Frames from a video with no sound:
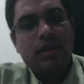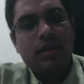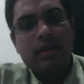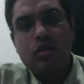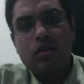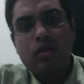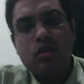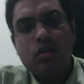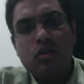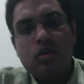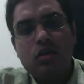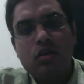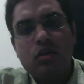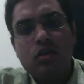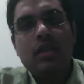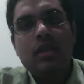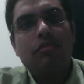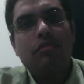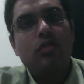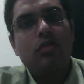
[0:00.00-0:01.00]
And the rule is
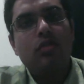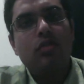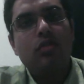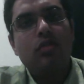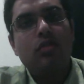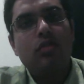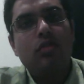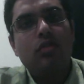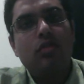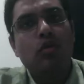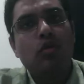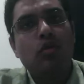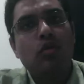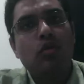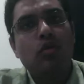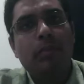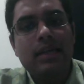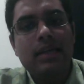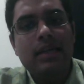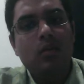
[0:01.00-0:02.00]
if you are below
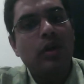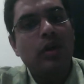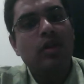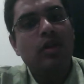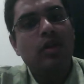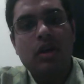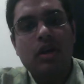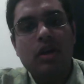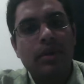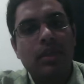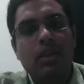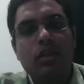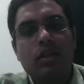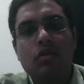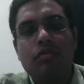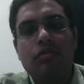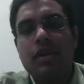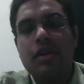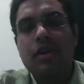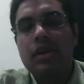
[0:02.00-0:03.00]
18 when you commit the
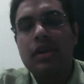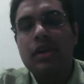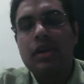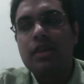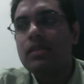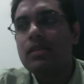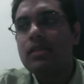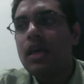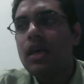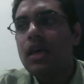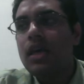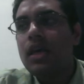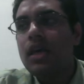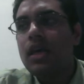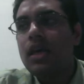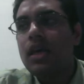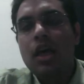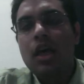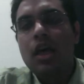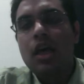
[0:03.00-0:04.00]
offense,
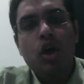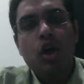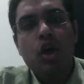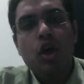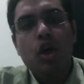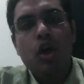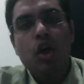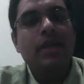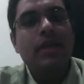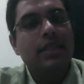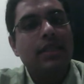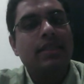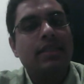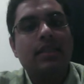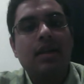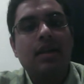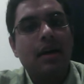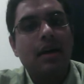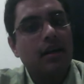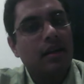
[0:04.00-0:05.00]
you cannot be
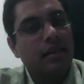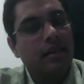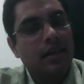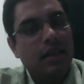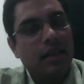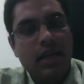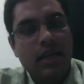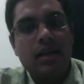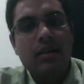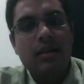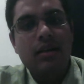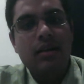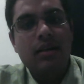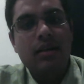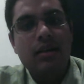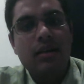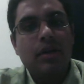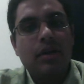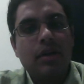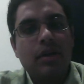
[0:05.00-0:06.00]
treated under the adult
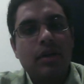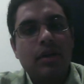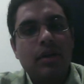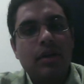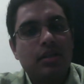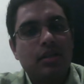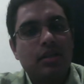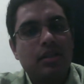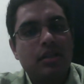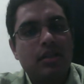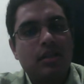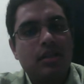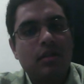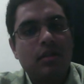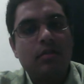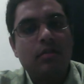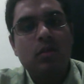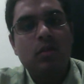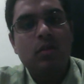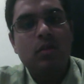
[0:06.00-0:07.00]
criminal justice
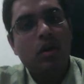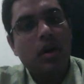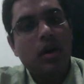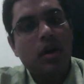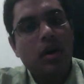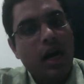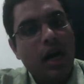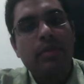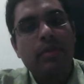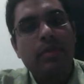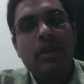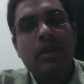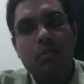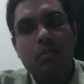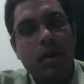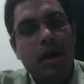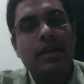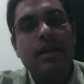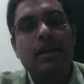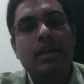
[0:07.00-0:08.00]
system, you can't be
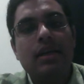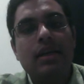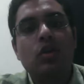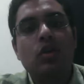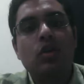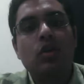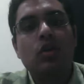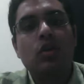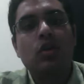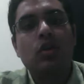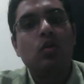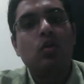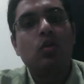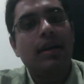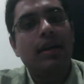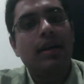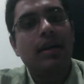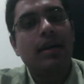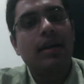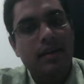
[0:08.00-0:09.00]
remanded to an
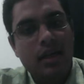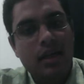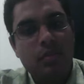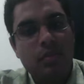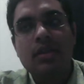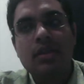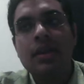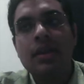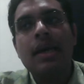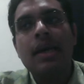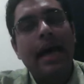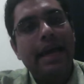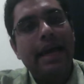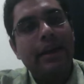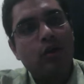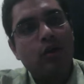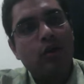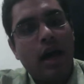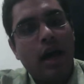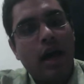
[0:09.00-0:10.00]
adult prison,
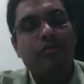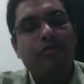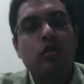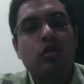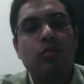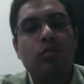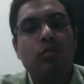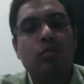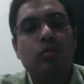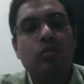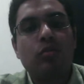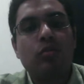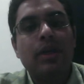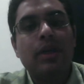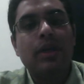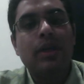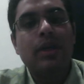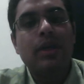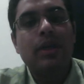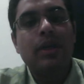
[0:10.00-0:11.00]
and you have to be
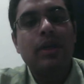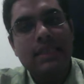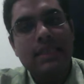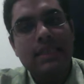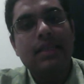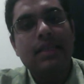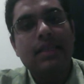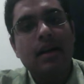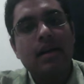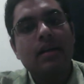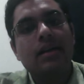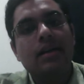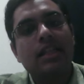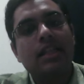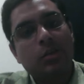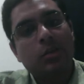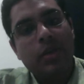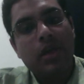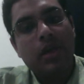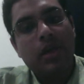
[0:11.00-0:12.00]
treated under a
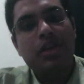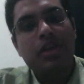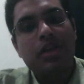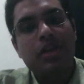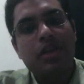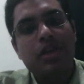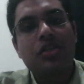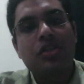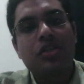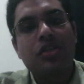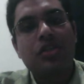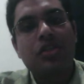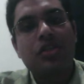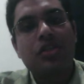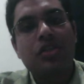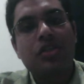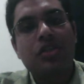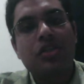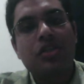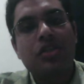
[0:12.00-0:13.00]
special
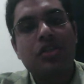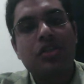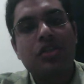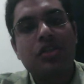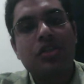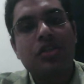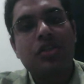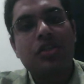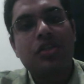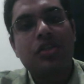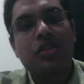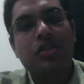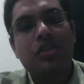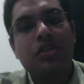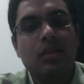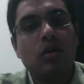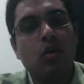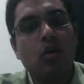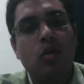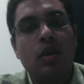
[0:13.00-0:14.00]
court that's
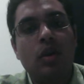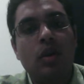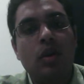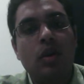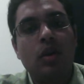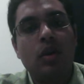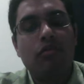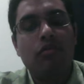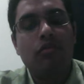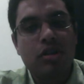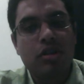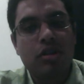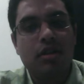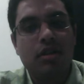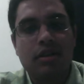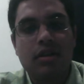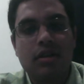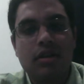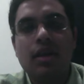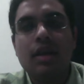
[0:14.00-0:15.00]
created only
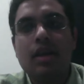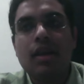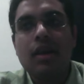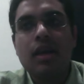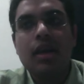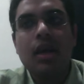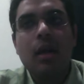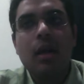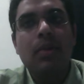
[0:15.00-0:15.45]
for children.